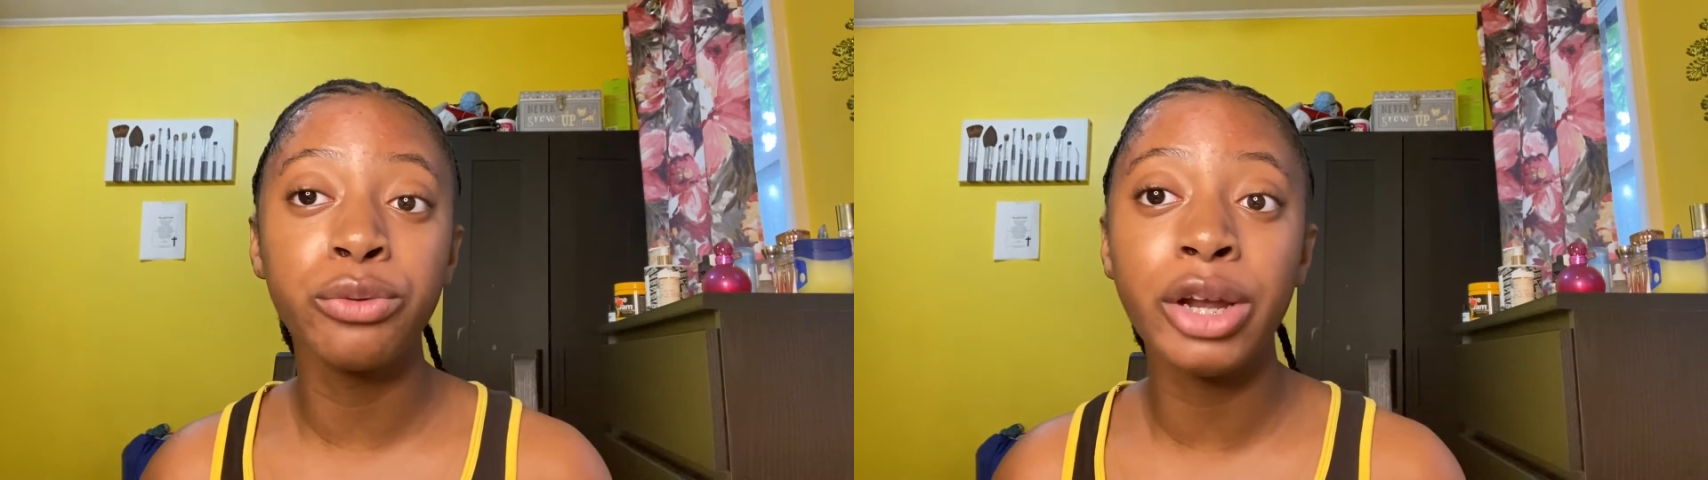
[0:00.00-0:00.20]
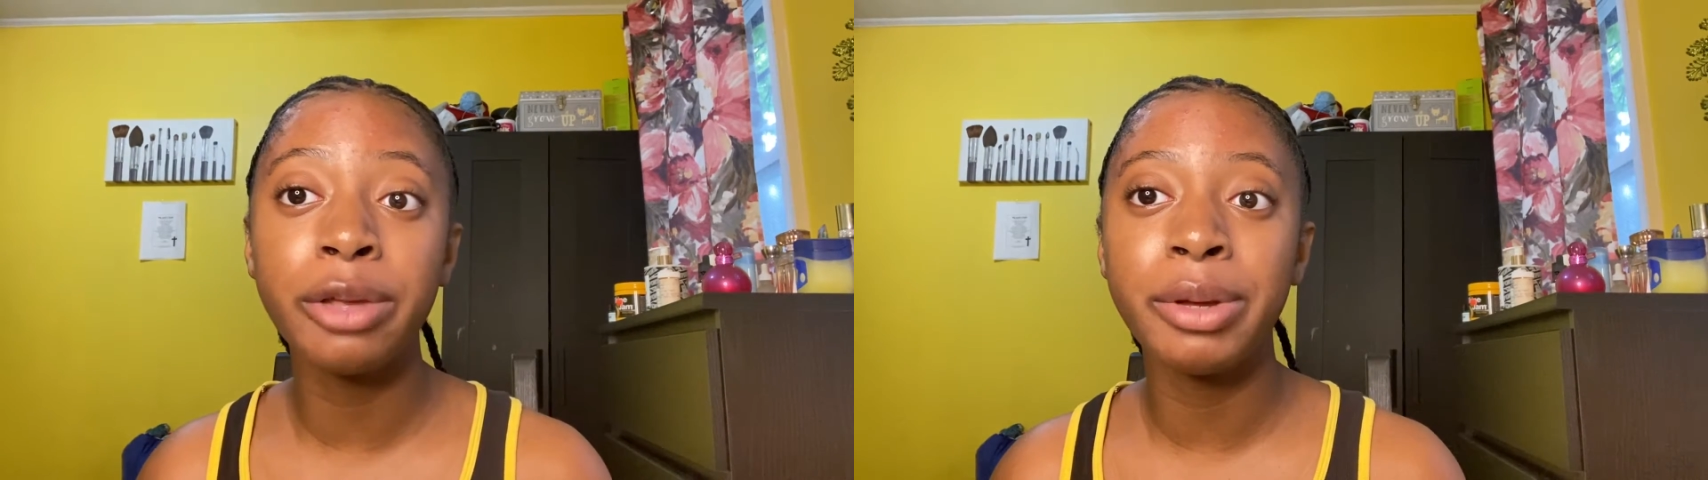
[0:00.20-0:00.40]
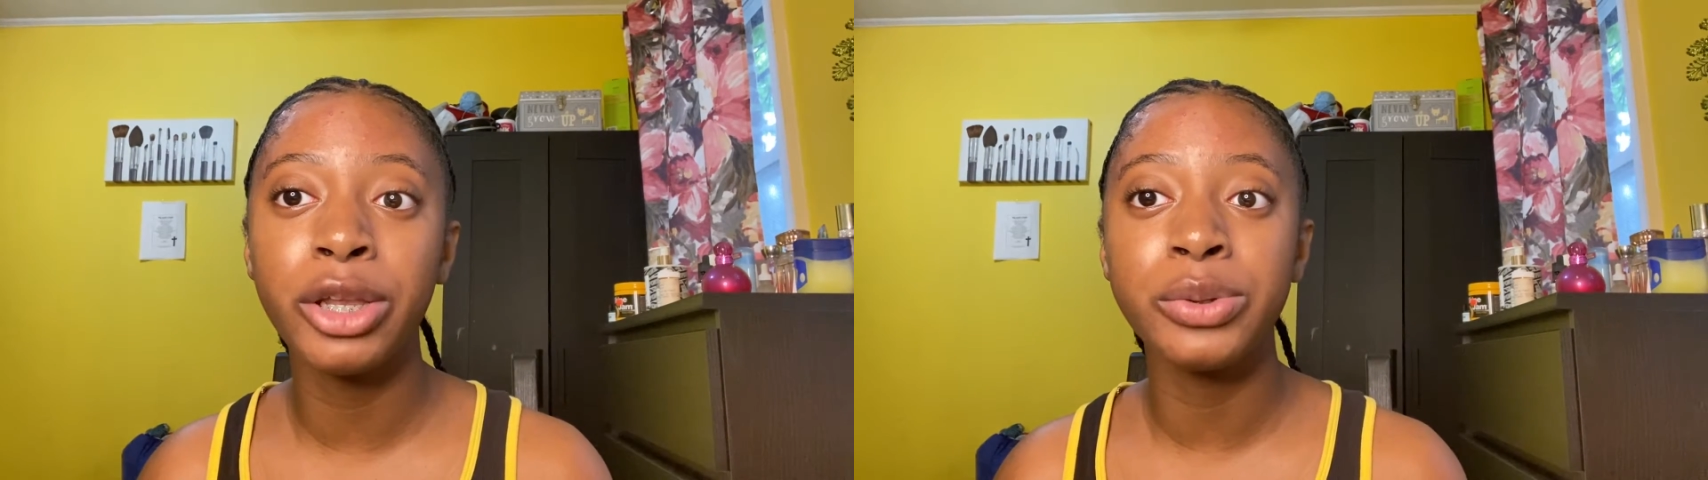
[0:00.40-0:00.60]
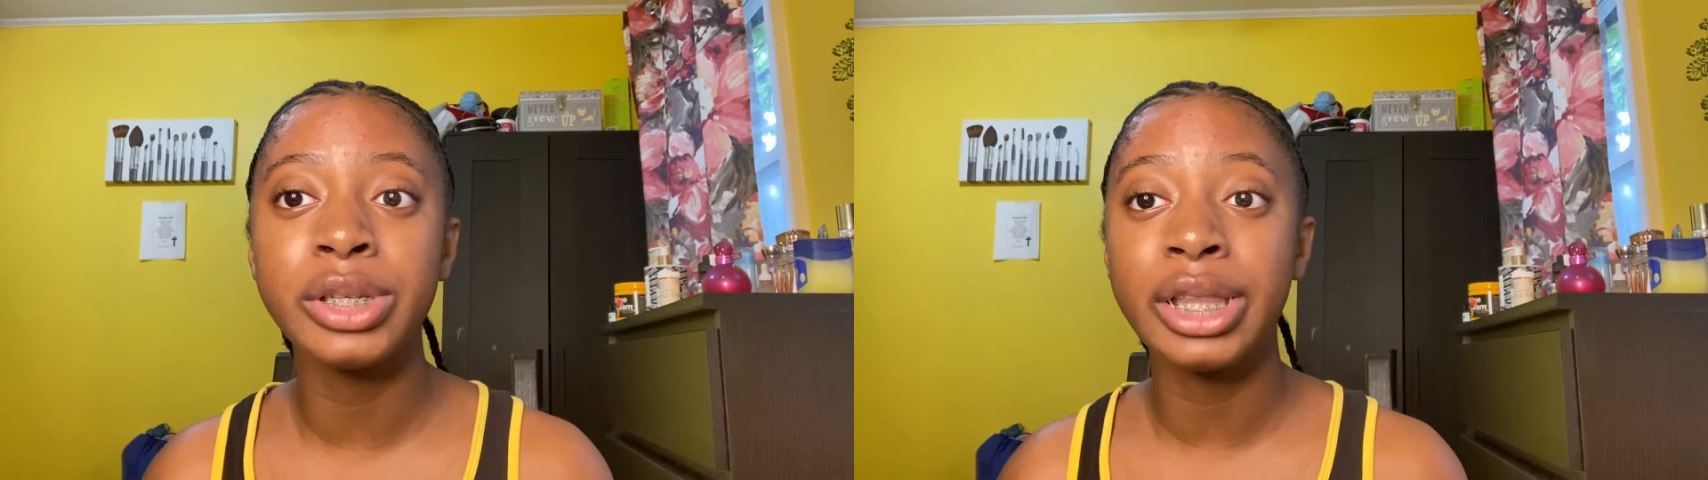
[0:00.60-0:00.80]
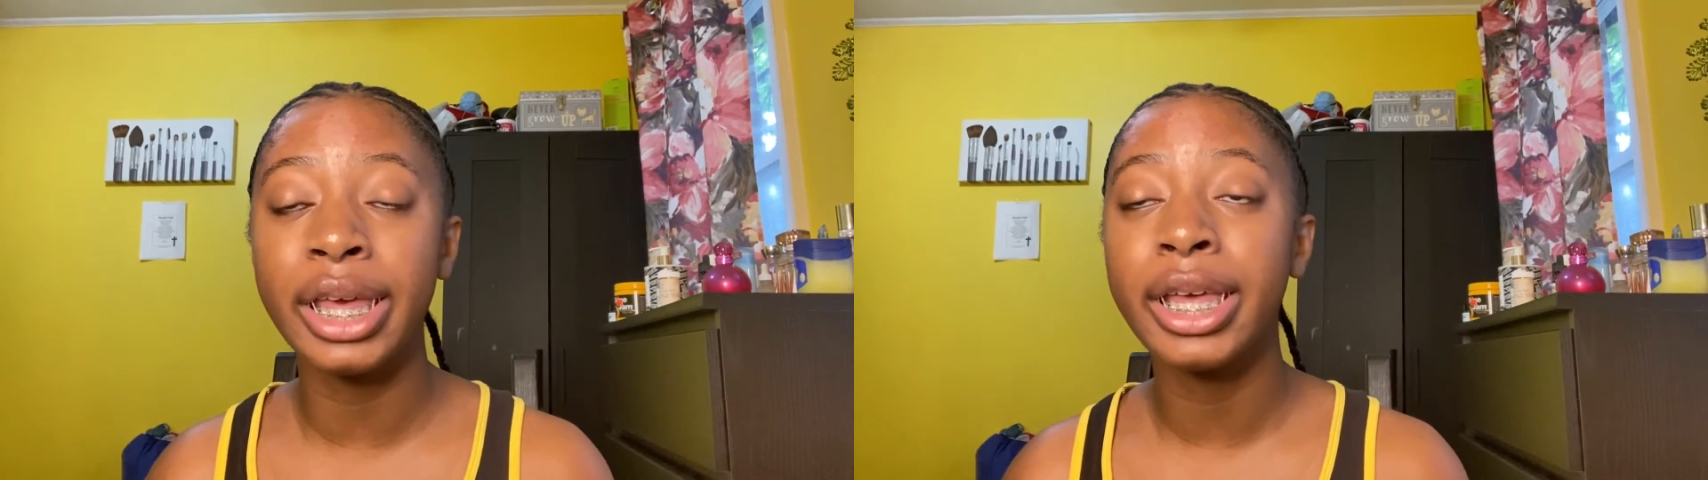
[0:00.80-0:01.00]
recommend
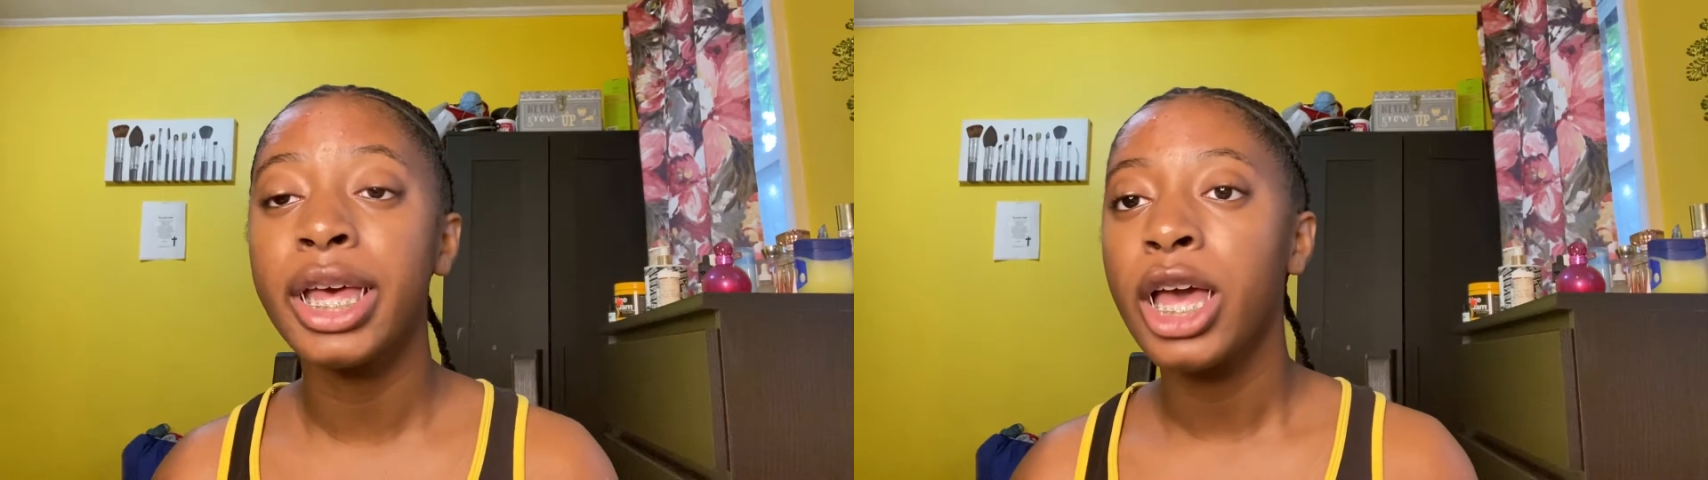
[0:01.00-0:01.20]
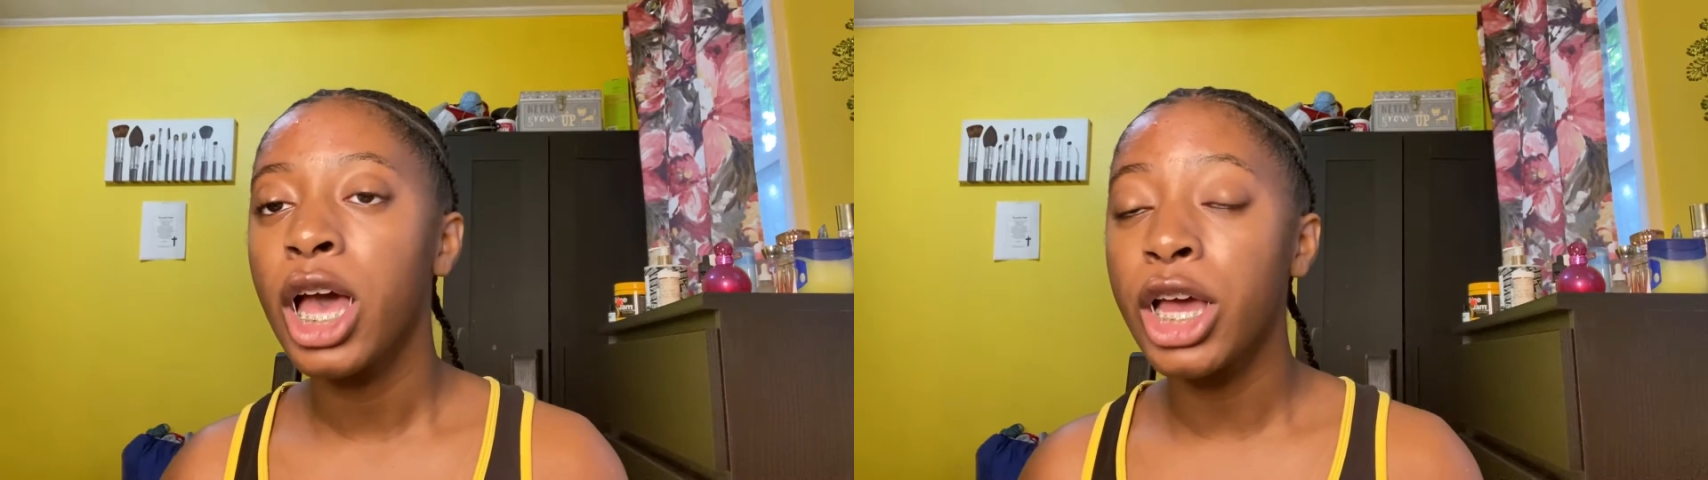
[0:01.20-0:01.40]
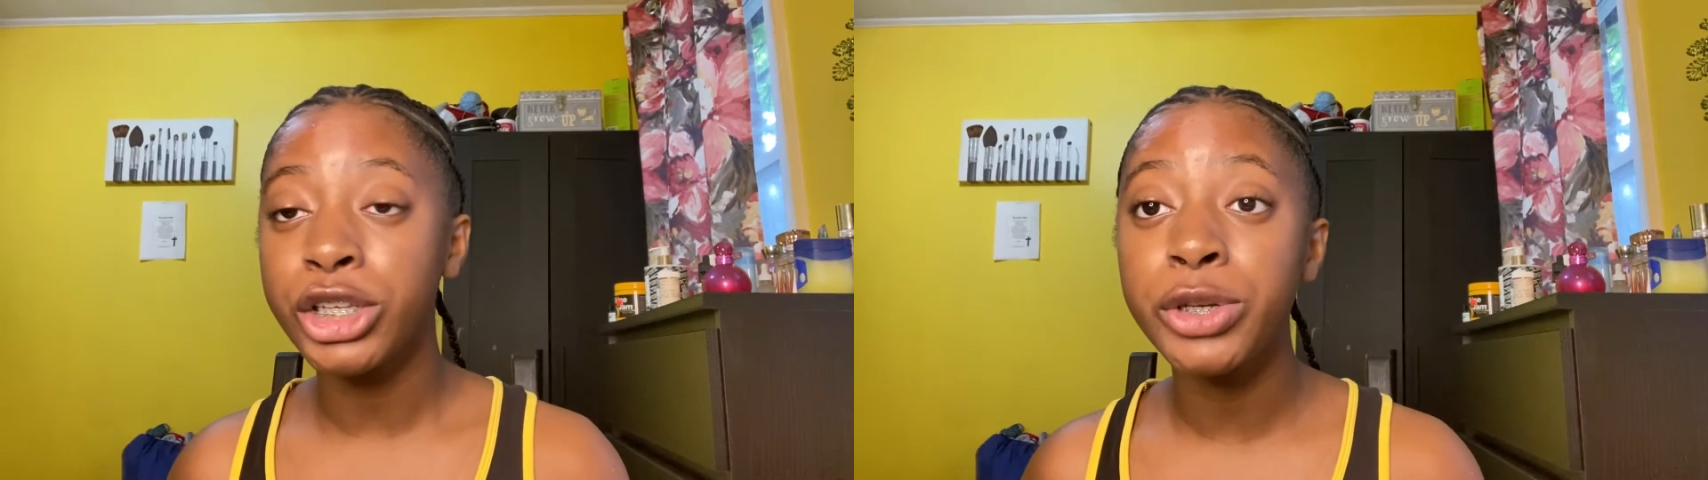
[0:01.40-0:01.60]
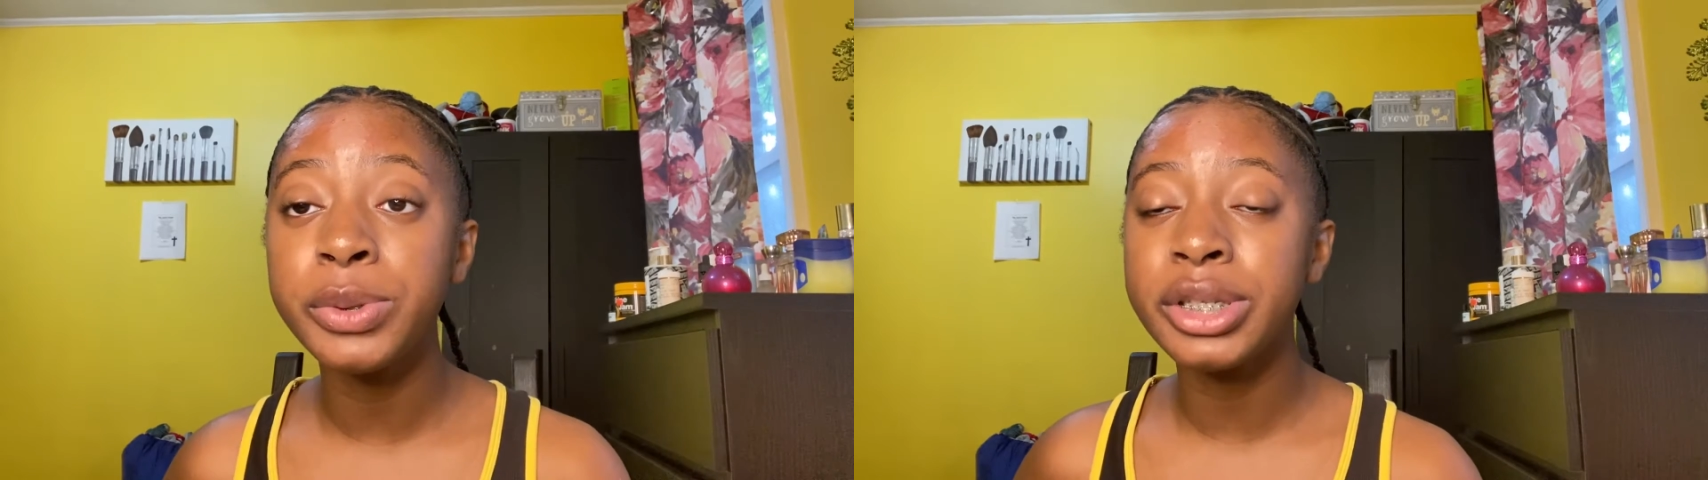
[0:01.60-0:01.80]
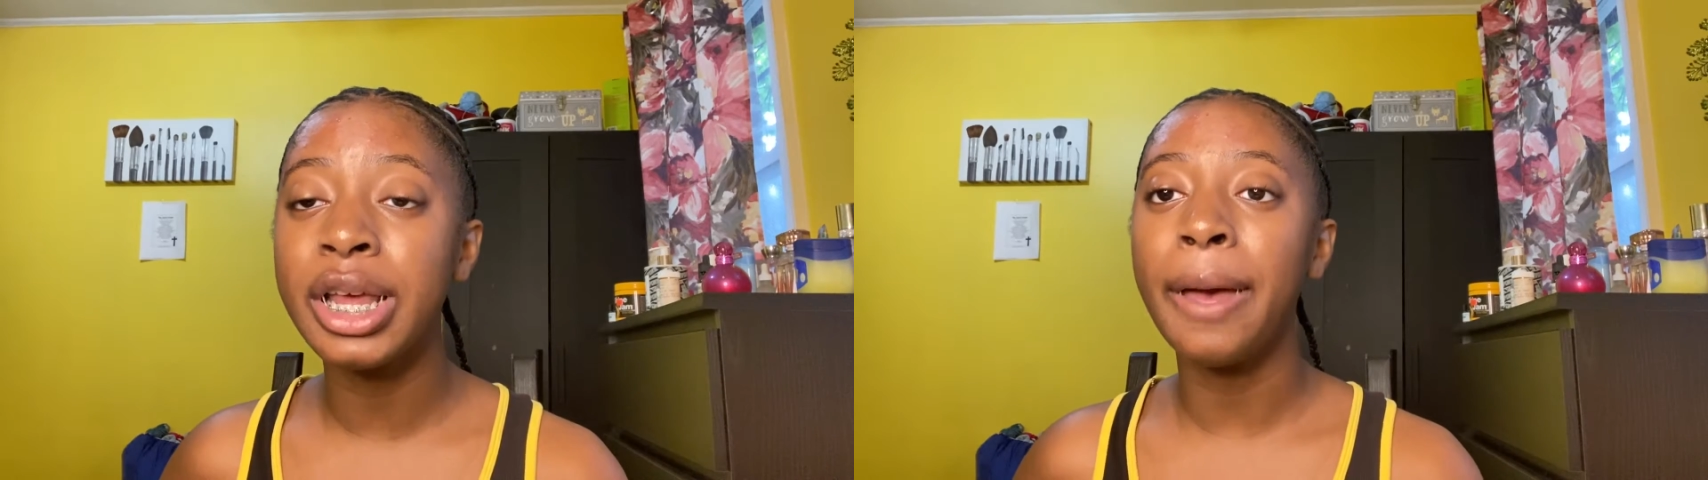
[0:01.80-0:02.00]
using like a
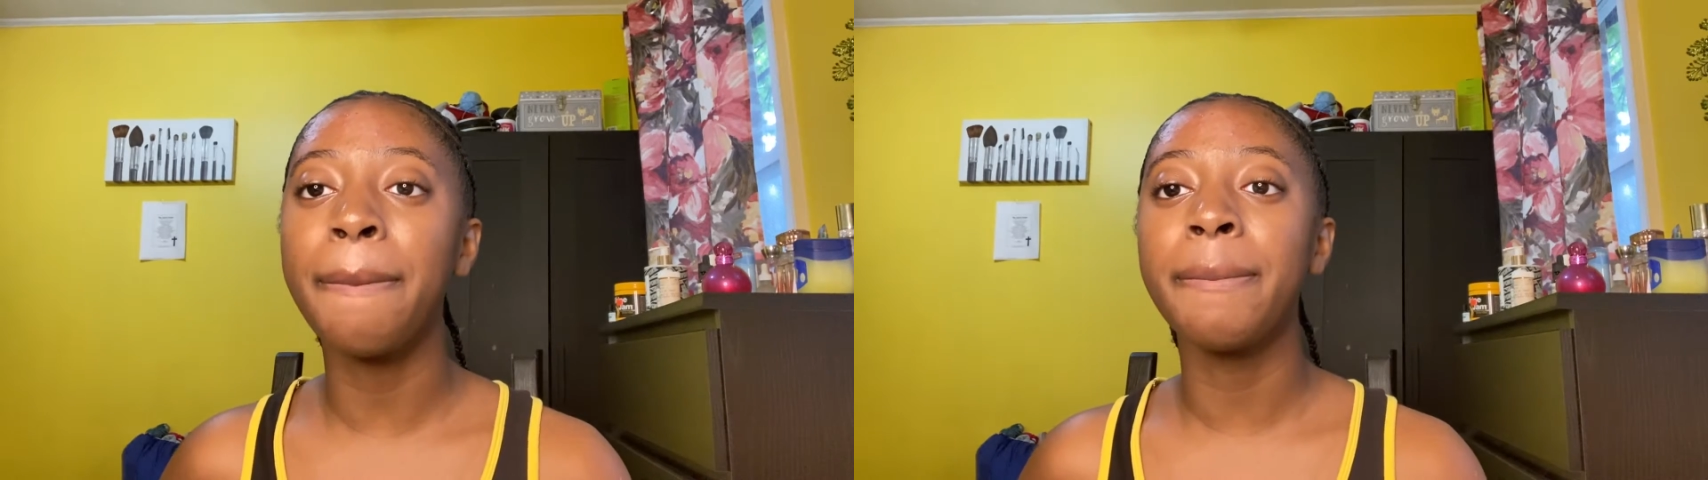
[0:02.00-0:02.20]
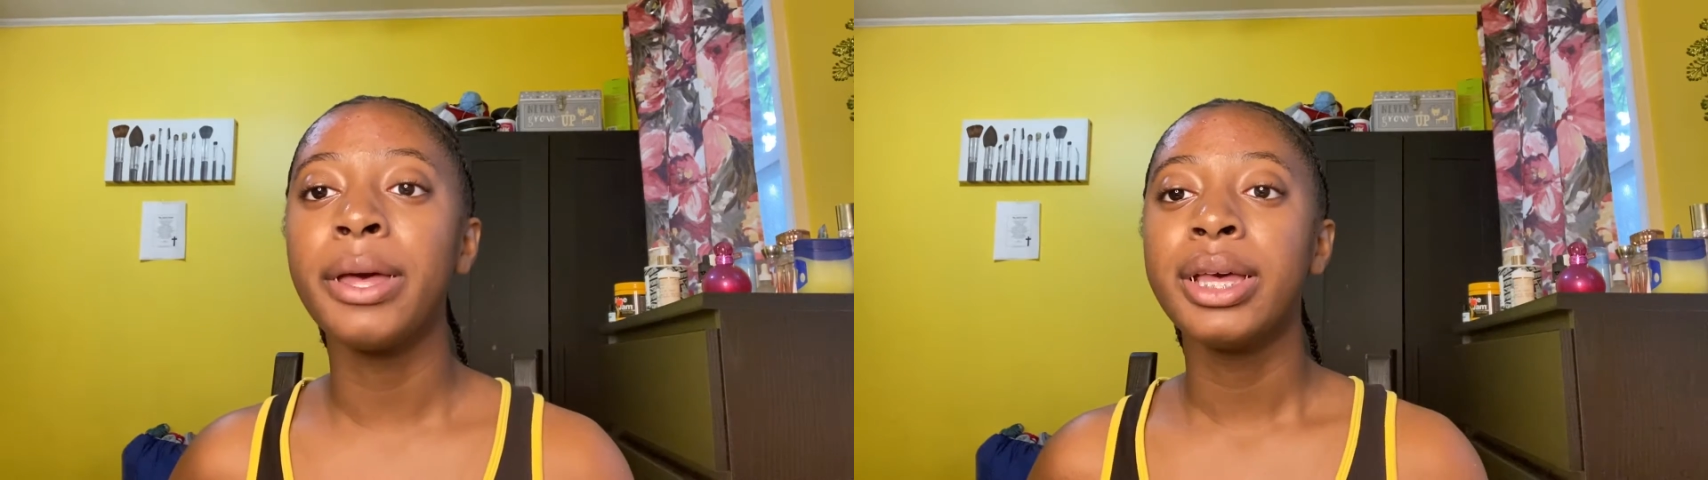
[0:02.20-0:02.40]
two-step